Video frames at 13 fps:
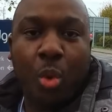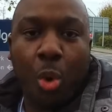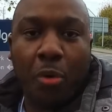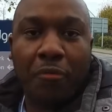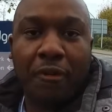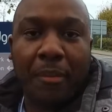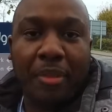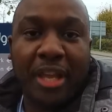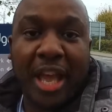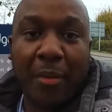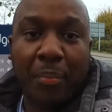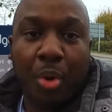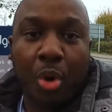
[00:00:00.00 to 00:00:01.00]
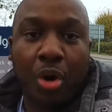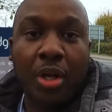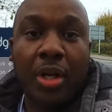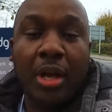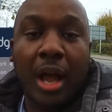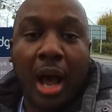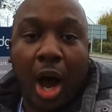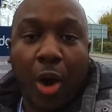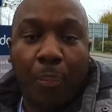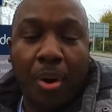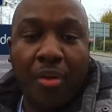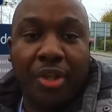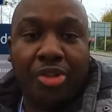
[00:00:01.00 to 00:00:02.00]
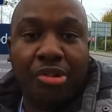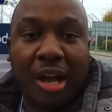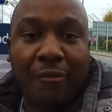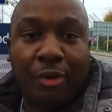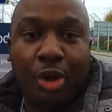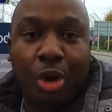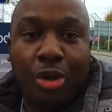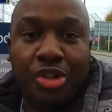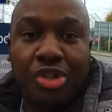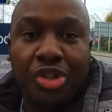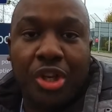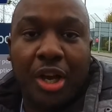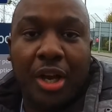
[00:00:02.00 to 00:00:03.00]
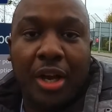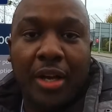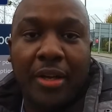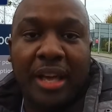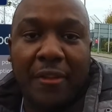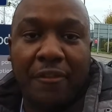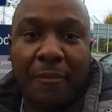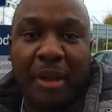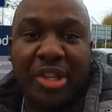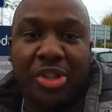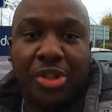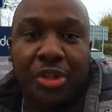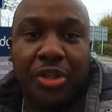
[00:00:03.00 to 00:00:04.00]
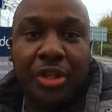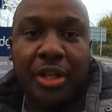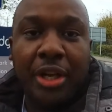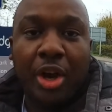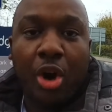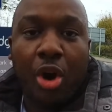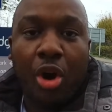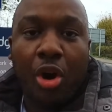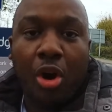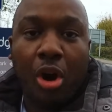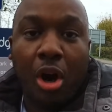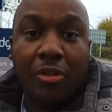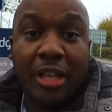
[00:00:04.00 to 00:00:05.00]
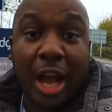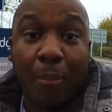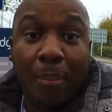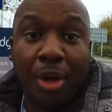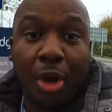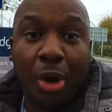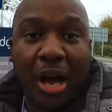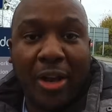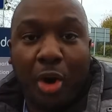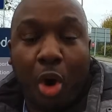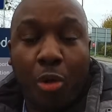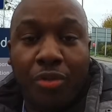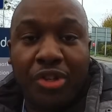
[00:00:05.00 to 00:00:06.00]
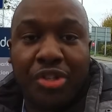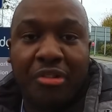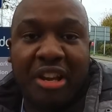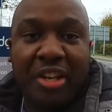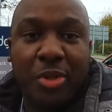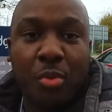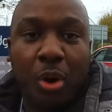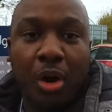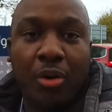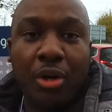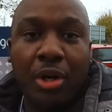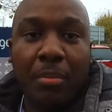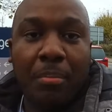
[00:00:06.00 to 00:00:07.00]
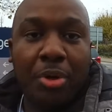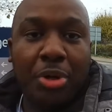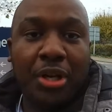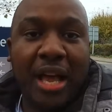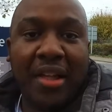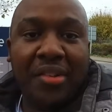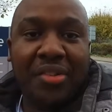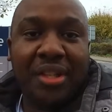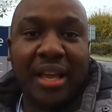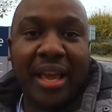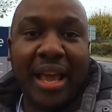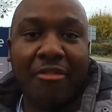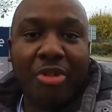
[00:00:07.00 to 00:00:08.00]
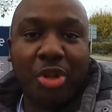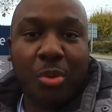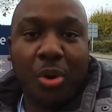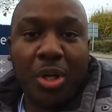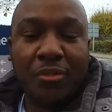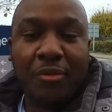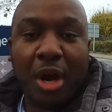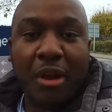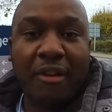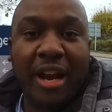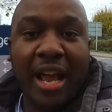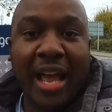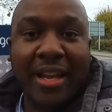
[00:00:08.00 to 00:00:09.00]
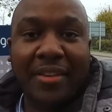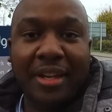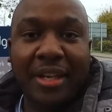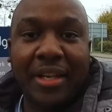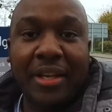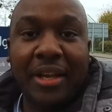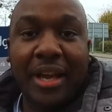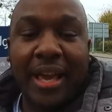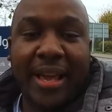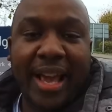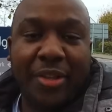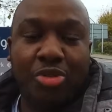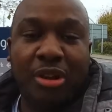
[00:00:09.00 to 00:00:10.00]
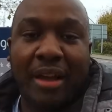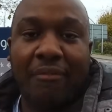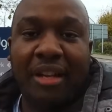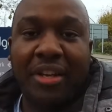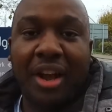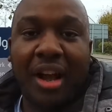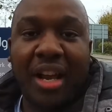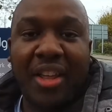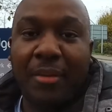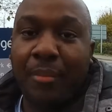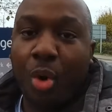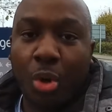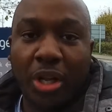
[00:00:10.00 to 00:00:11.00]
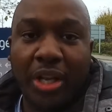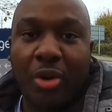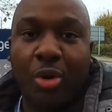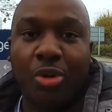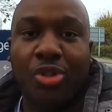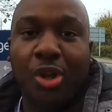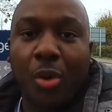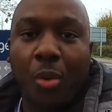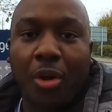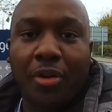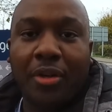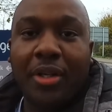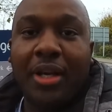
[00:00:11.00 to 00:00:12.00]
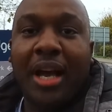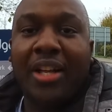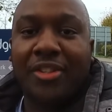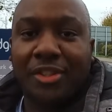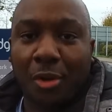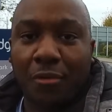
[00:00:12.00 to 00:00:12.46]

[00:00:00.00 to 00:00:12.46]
walk from the airport. I'll put the travel lodge information down below and on the screen as well, but you can stay here as well. It's very, very handy in case you're traveling early in the morning or so on and so